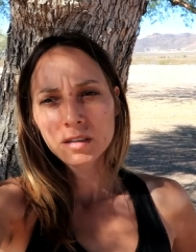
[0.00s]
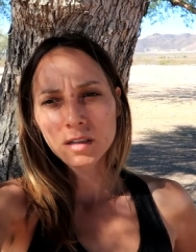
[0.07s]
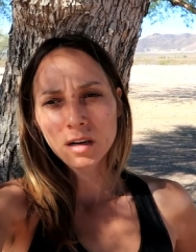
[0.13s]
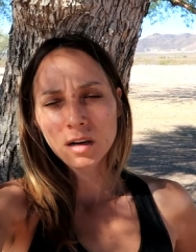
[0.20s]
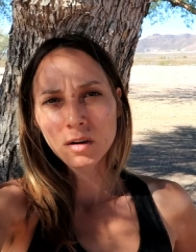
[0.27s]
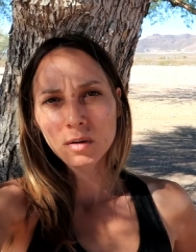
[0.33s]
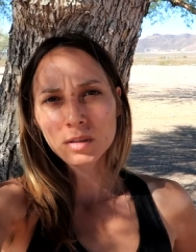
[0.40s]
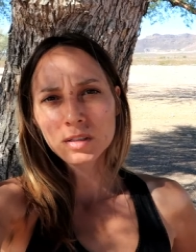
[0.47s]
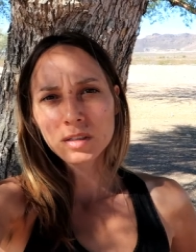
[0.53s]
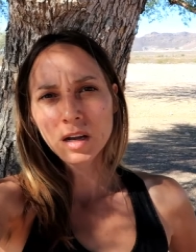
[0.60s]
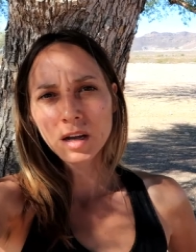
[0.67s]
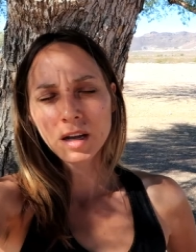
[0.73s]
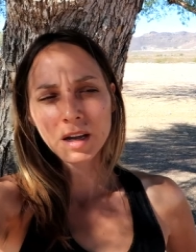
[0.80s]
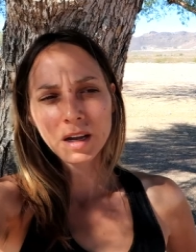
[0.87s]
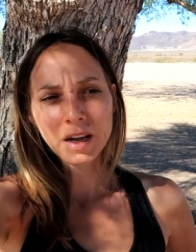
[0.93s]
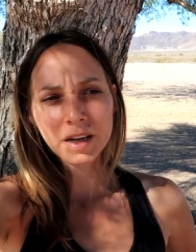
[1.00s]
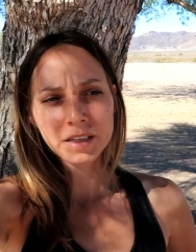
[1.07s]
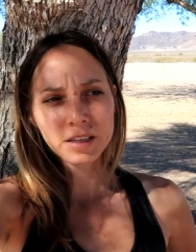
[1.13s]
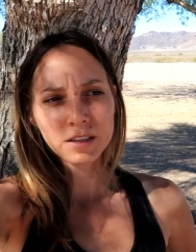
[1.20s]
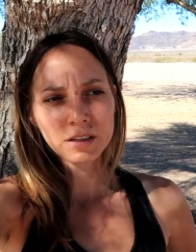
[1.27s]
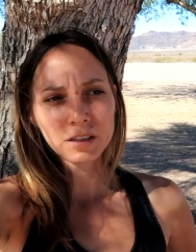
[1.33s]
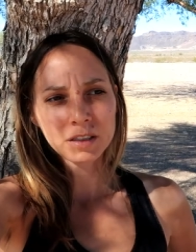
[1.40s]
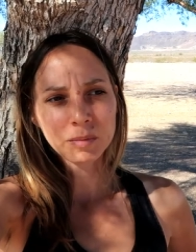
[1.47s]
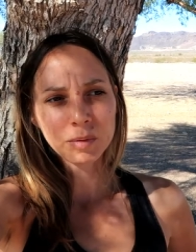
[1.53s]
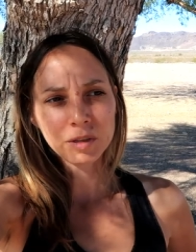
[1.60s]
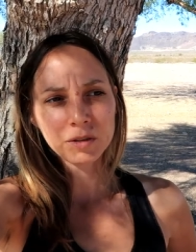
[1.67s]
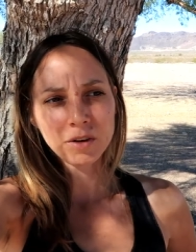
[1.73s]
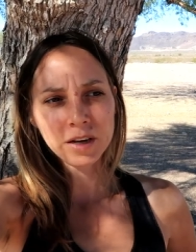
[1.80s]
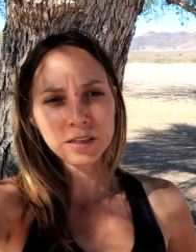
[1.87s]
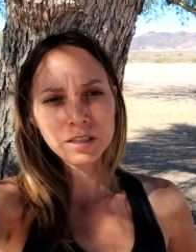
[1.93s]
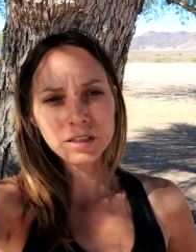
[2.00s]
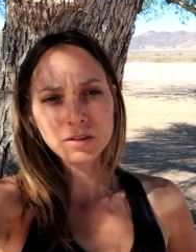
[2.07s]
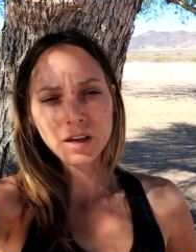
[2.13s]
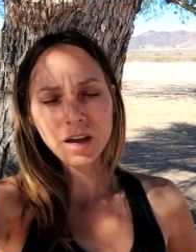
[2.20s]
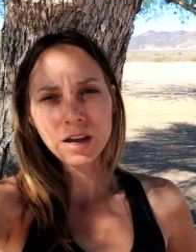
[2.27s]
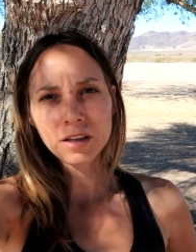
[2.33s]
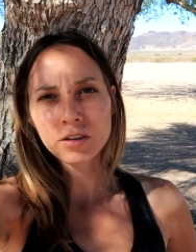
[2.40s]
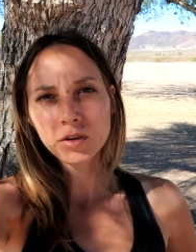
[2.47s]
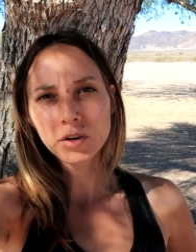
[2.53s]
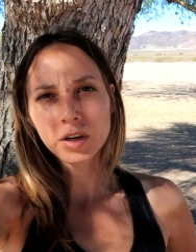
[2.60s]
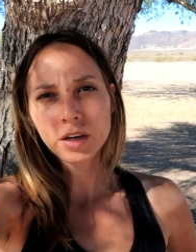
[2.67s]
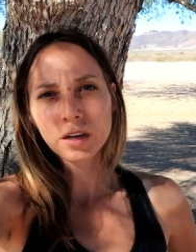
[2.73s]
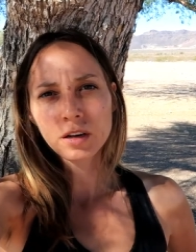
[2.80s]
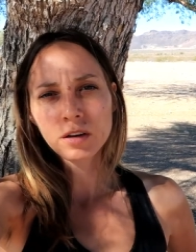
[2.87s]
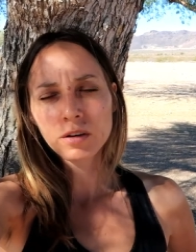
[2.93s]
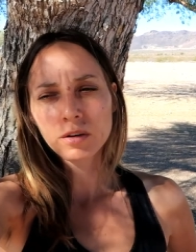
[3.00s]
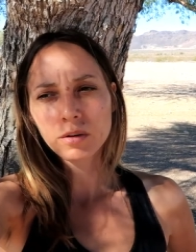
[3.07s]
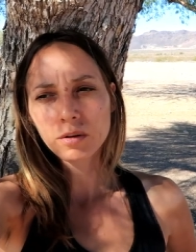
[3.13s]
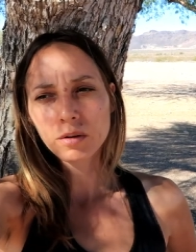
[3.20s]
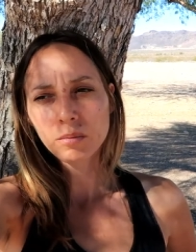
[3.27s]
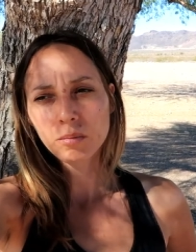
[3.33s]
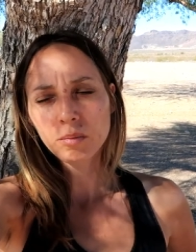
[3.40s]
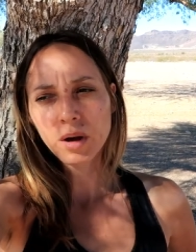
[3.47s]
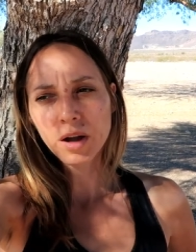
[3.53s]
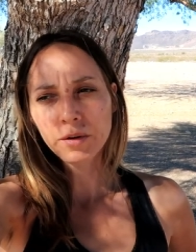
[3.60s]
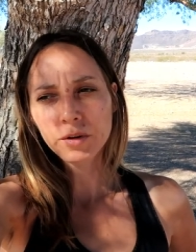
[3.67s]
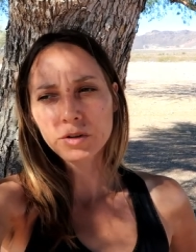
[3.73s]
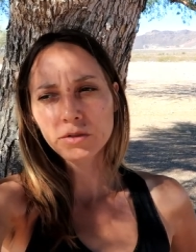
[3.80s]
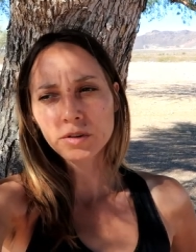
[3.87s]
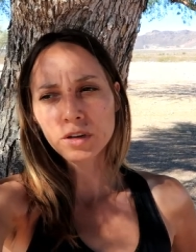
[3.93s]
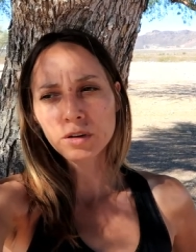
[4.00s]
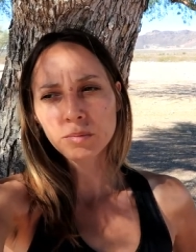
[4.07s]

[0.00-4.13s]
So it's not ideal to be trying to do that during my retreat.